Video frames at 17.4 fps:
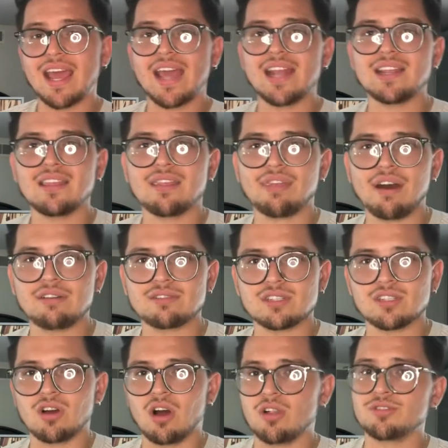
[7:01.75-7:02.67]

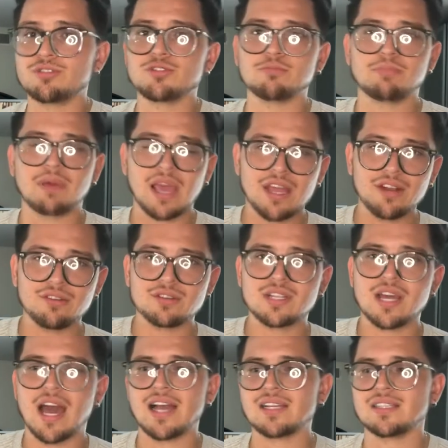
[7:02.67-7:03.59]
$80,000, you paid your
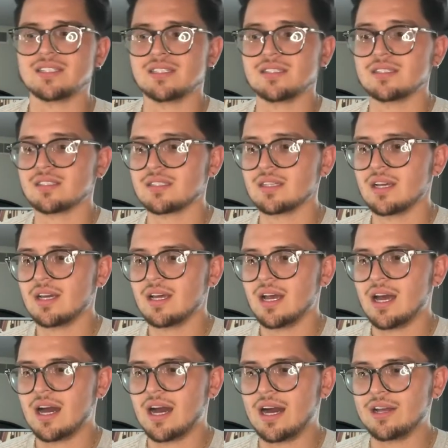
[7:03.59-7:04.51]
taxes
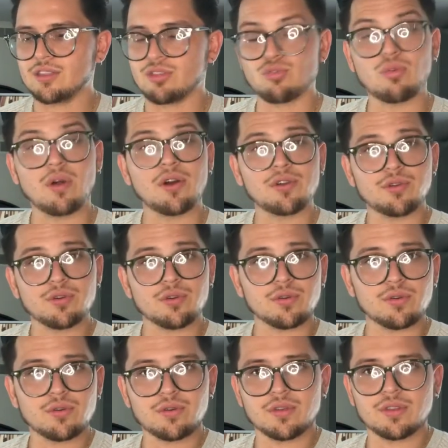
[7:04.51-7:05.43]
throughout
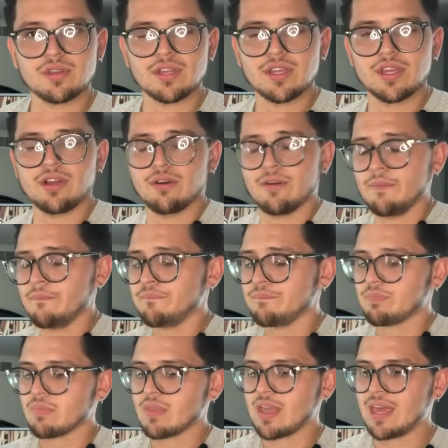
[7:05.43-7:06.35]
the year,
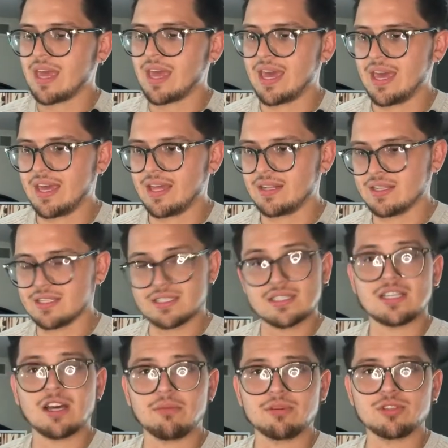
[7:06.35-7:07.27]
and this
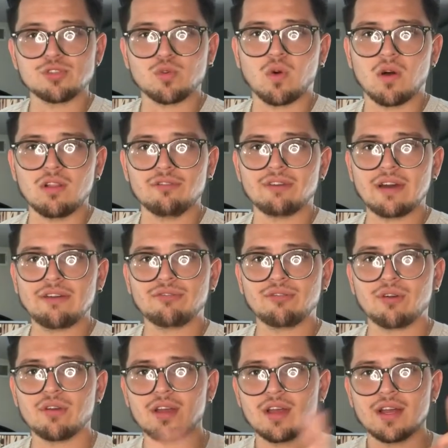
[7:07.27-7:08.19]
is how much you qualify
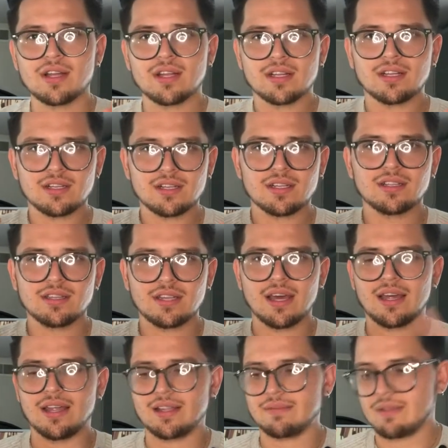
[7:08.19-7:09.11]
for,
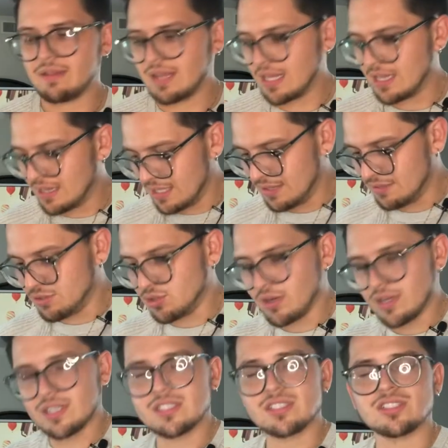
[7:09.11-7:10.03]
that leaves you
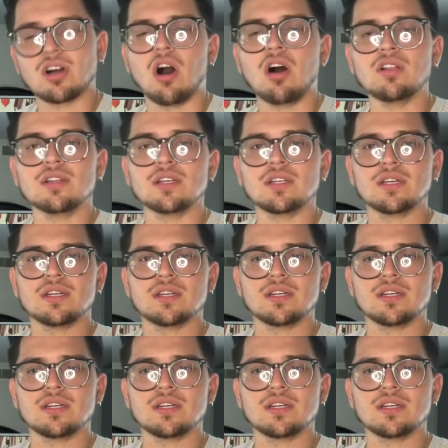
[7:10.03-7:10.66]
at a solid